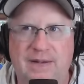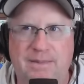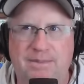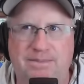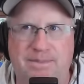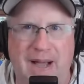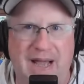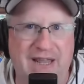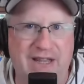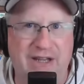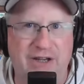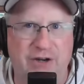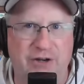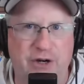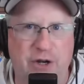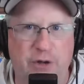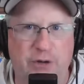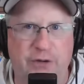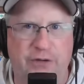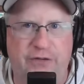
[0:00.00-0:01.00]
biting your
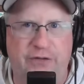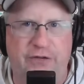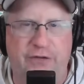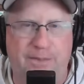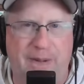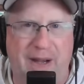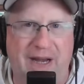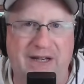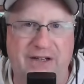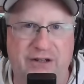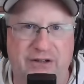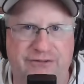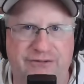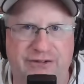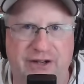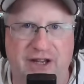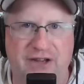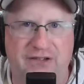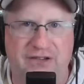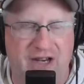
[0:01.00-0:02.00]
nose to spite your
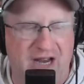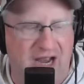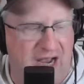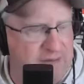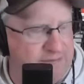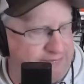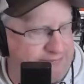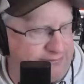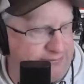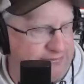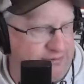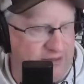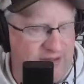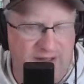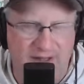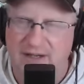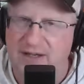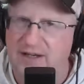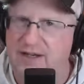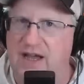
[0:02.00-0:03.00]
face. Like,
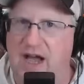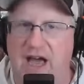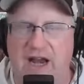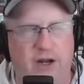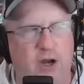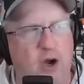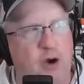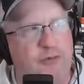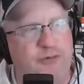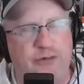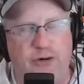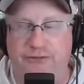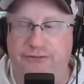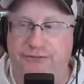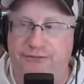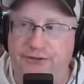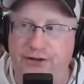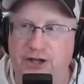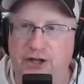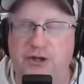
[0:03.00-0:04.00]
got to go for a
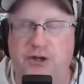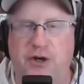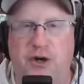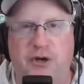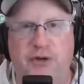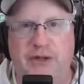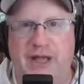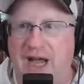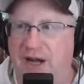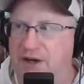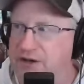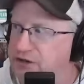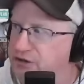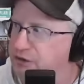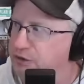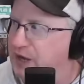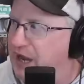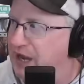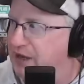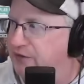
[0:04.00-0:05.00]
field goal now because
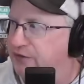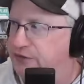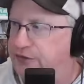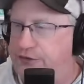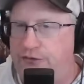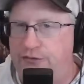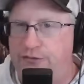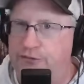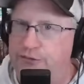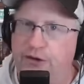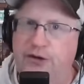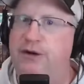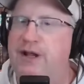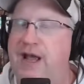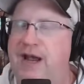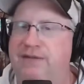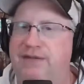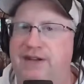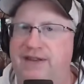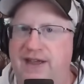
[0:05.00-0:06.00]
you guys screwed
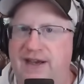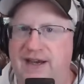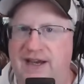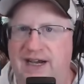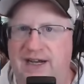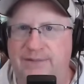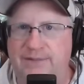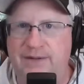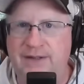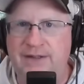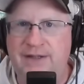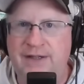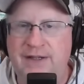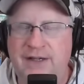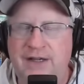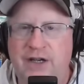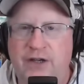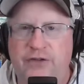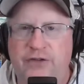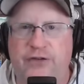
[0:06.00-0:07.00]
everything up.
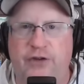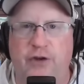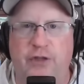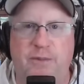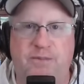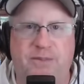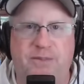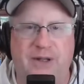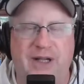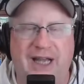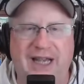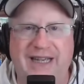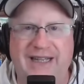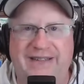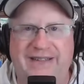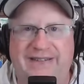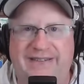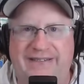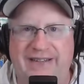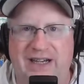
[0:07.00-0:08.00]
So the play
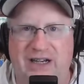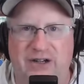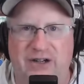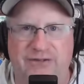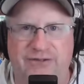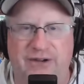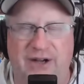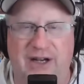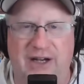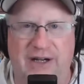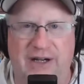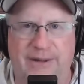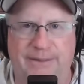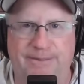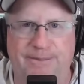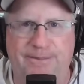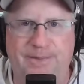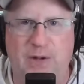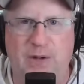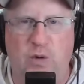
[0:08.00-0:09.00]
itself,
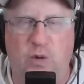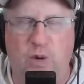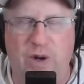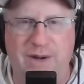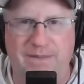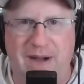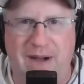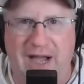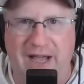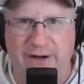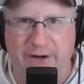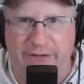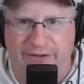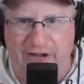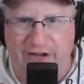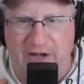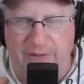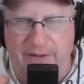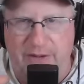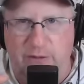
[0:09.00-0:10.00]
Quinn Miner's
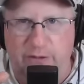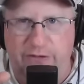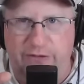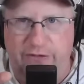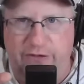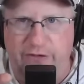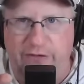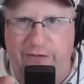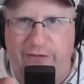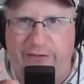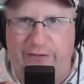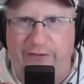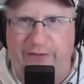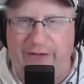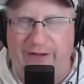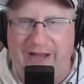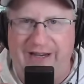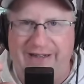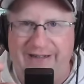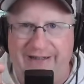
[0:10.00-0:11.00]
helmet was just
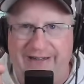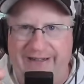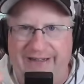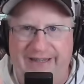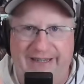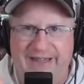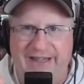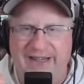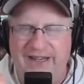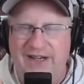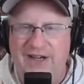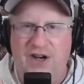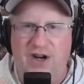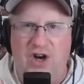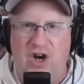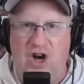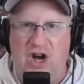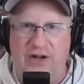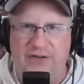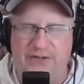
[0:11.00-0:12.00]
slightly
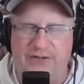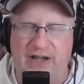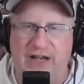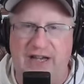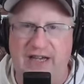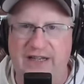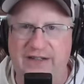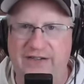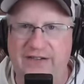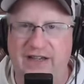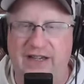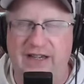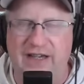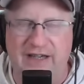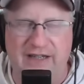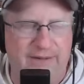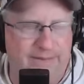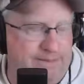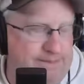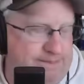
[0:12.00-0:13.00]
offsides.
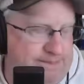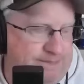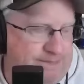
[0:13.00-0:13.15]
And